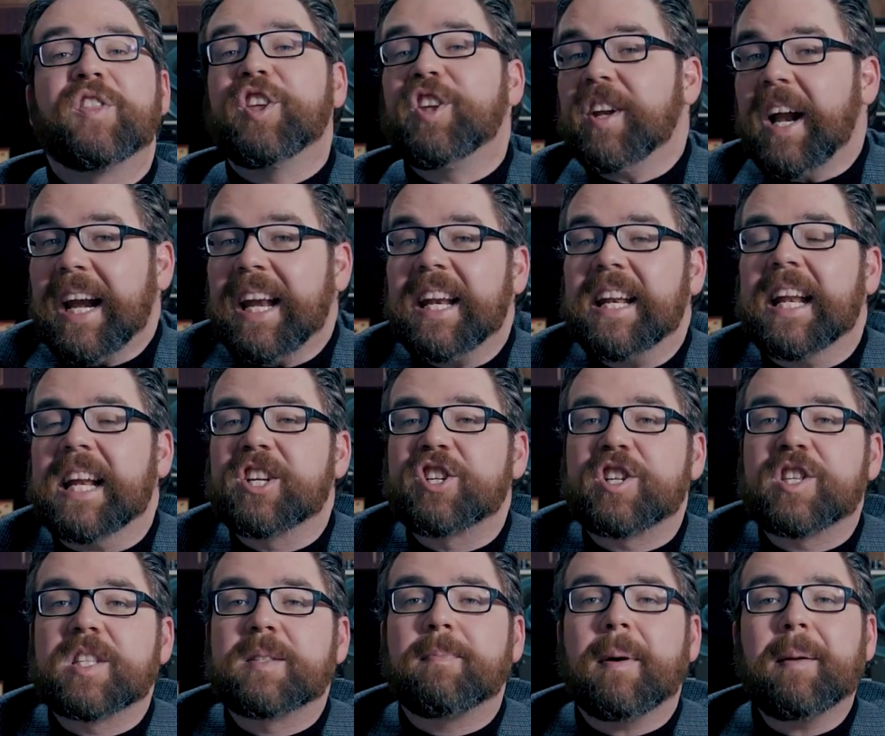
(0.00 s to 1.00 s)
The United
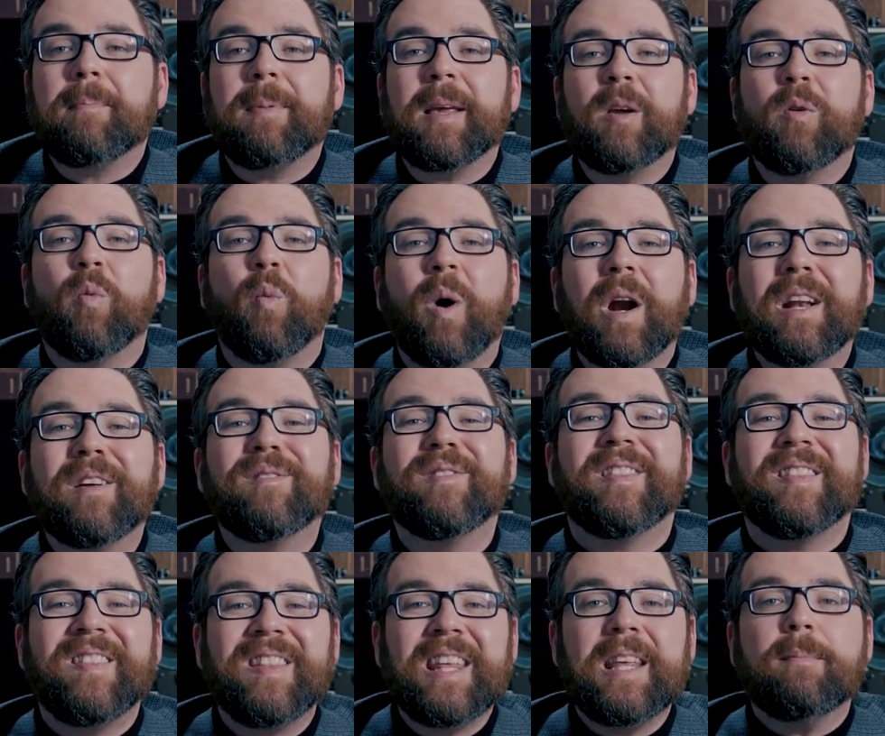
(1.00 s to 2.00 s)
Nations might be one
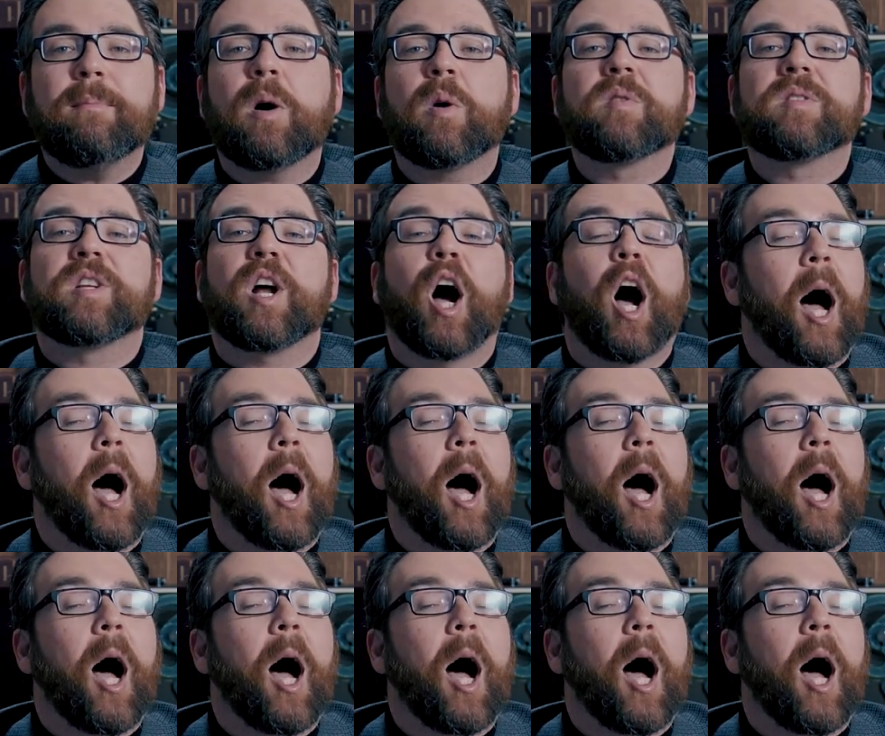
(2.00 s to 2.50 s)
of the most